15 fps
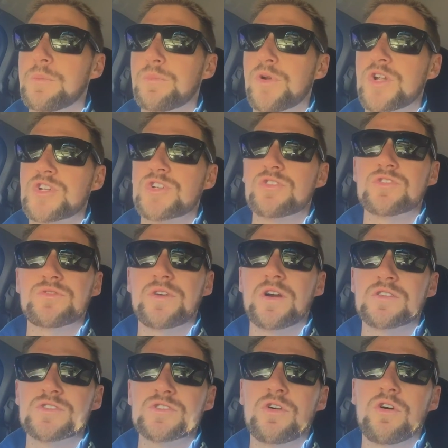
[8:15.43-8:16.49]
pressure as far
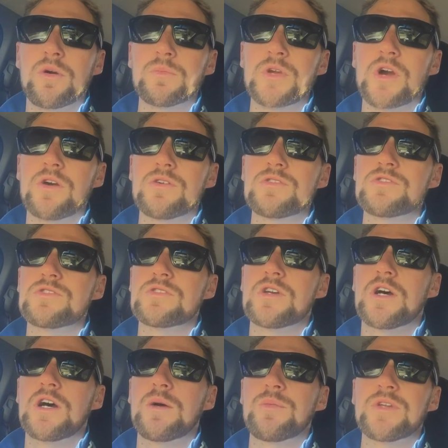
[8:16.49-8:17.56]
as time goes,
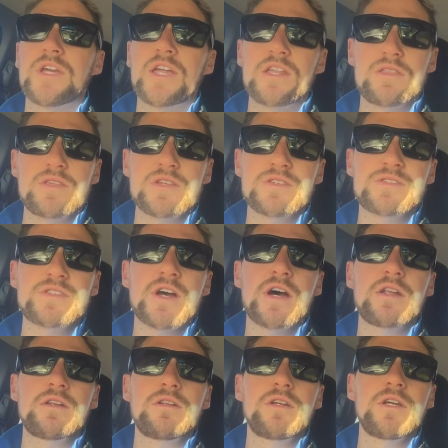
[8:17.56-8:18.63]
and getting things
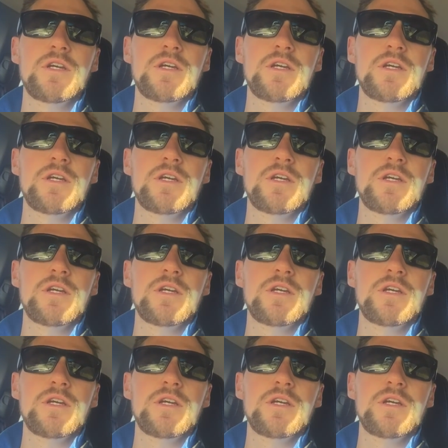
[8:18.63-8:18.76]
done.